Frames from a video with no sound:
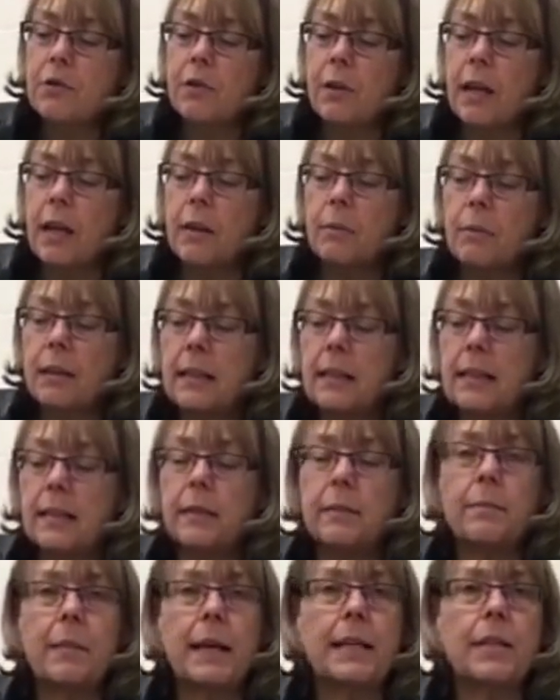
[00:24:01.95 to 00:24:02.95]
And you could
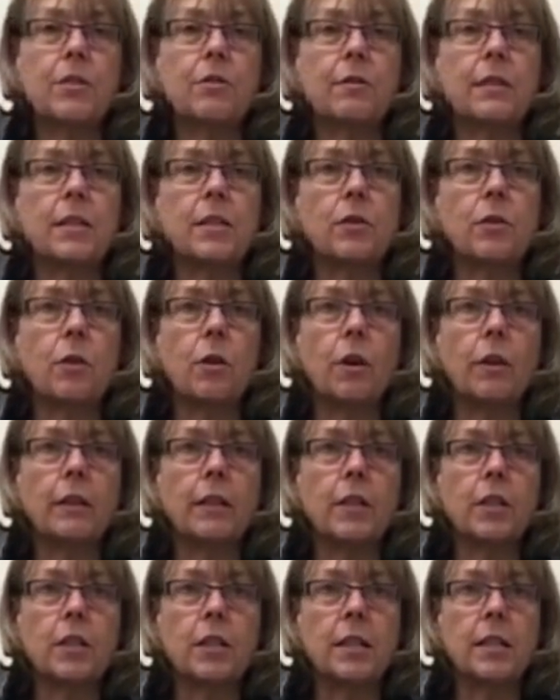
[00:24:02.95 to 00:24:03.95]
even try it with little
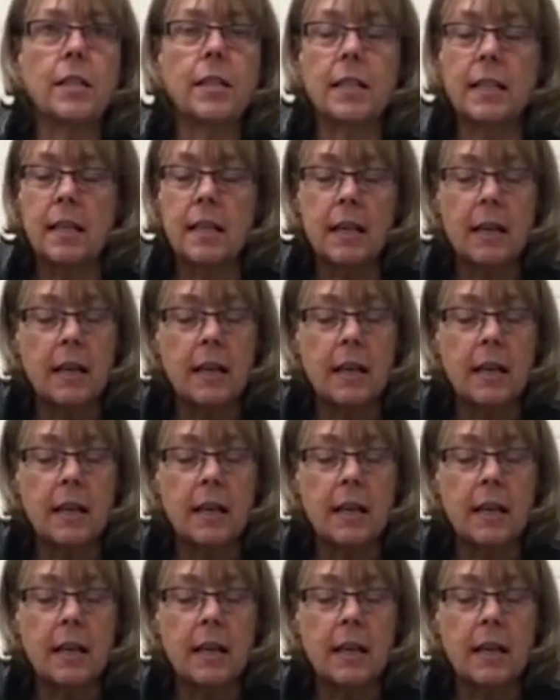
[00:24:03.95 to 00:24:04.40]
mandarins or